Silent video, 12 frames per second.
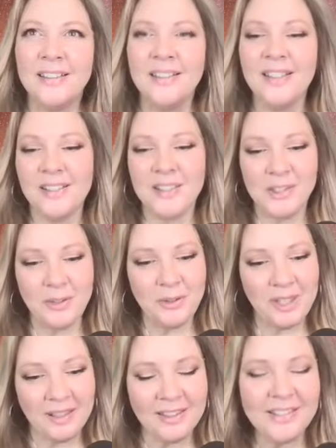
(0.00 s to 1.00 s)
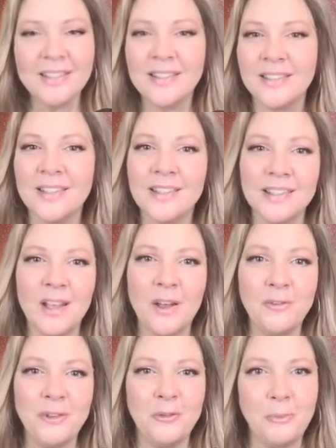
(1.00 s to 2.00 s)
do you think this is the
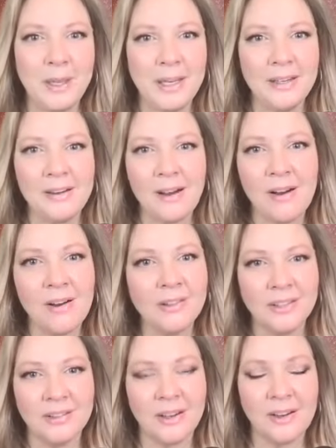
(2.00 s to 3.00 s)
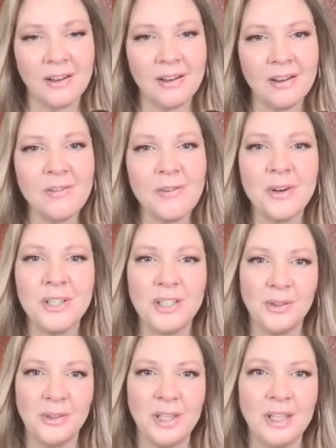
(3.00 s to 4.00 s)
self you've been all along, or do
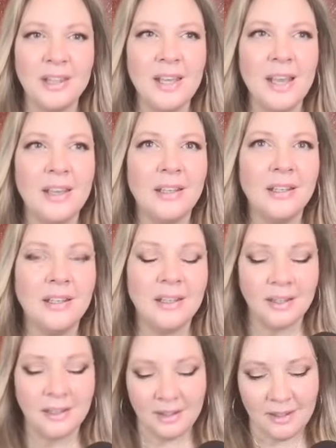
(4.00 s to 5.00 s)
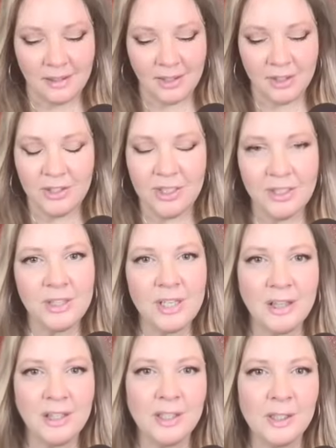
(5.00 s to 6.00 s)
you think that your
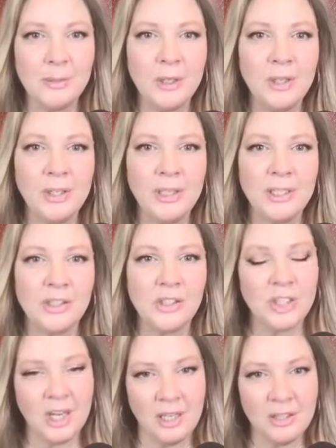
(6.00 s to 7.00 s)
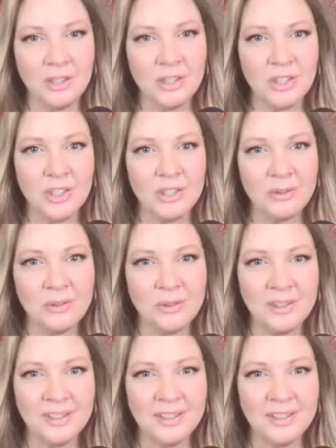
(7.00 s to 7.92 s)
near-death experience changed you?